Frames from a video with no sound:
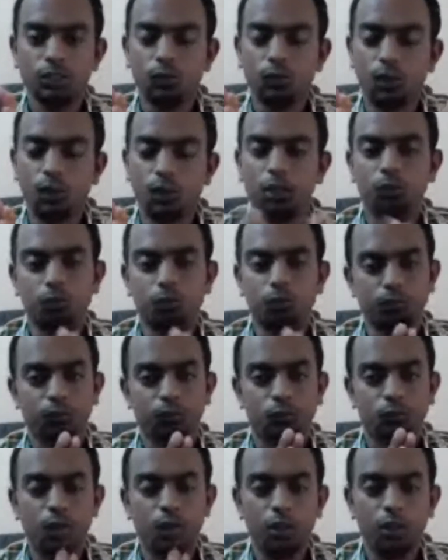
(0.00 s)
So what is
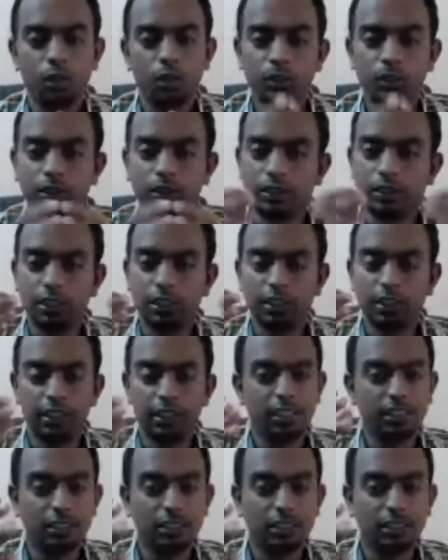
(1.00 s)
volume? Volume is
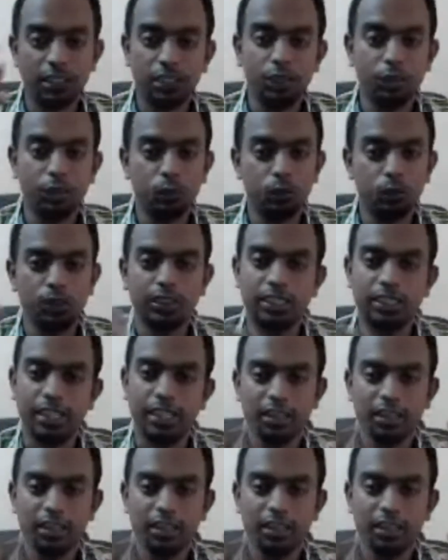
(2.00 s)
the data is really huge.